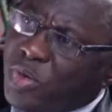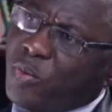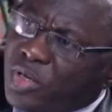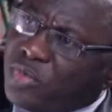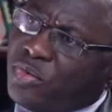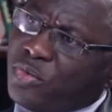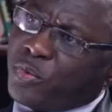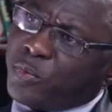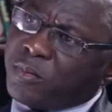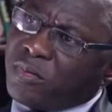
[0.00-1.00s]
we want to do.
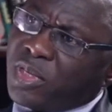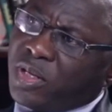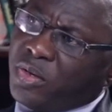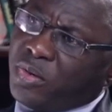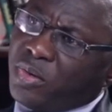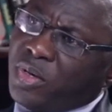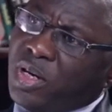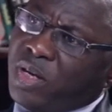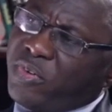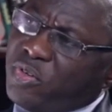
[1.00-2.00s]

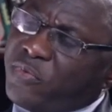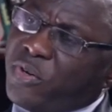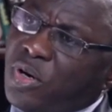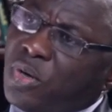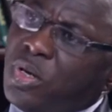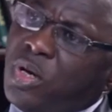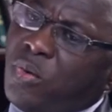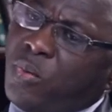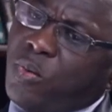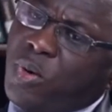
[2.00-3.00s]
First of all,
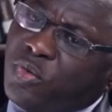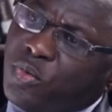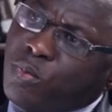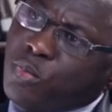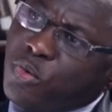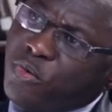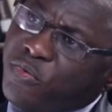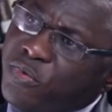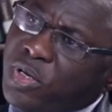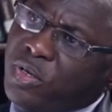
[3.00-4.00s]
we want to move